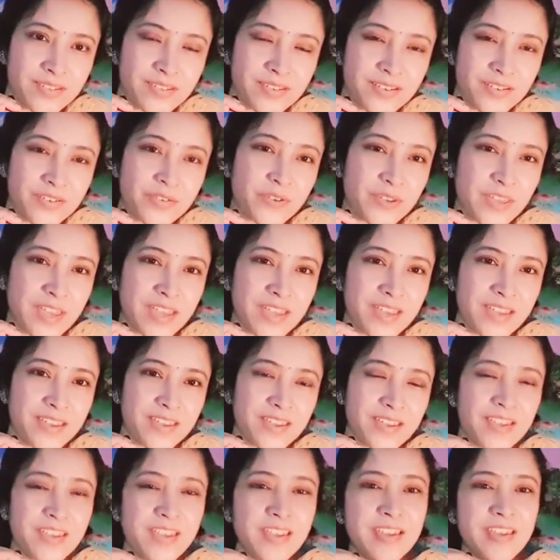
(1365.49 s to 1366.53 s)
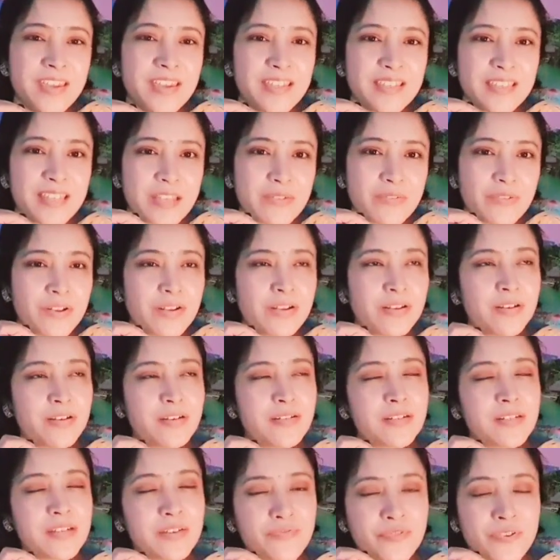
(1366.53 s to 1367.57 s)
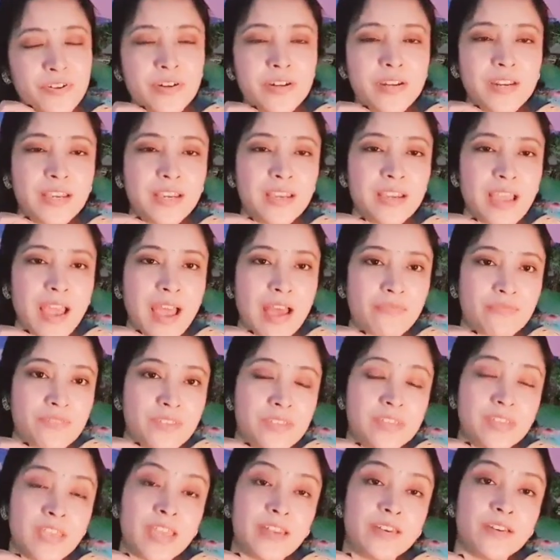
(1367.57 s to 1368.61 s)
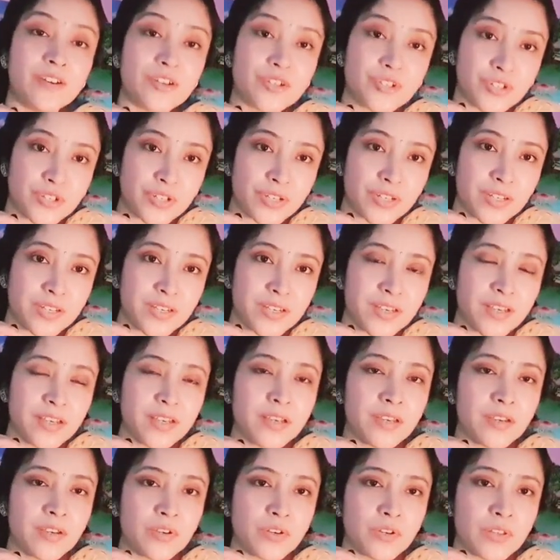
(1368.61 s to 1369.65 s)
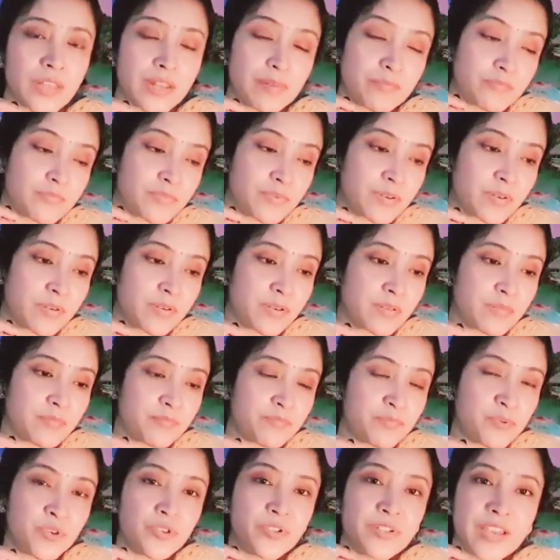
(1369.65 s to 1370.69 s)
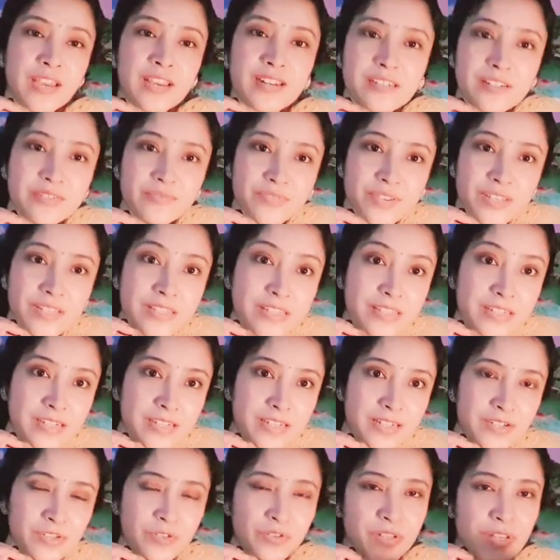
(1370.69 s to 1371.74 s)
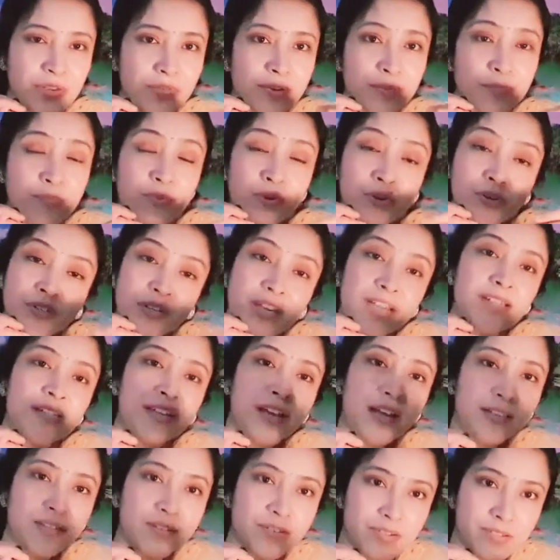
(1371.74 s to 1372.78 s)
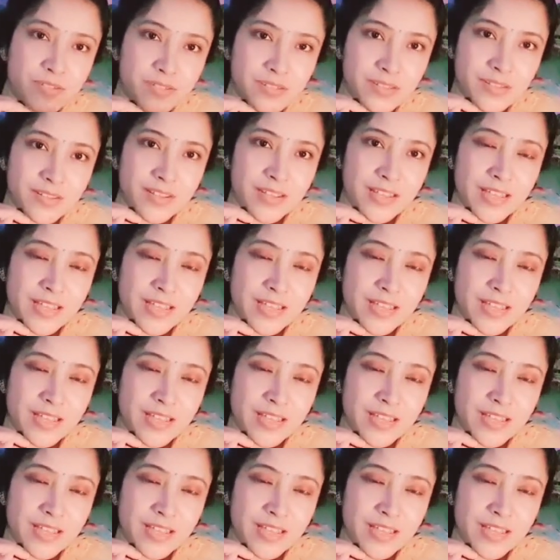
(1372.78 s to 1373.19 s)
Okay, they will definitely have this energy, that protective instinct. So they will protect others.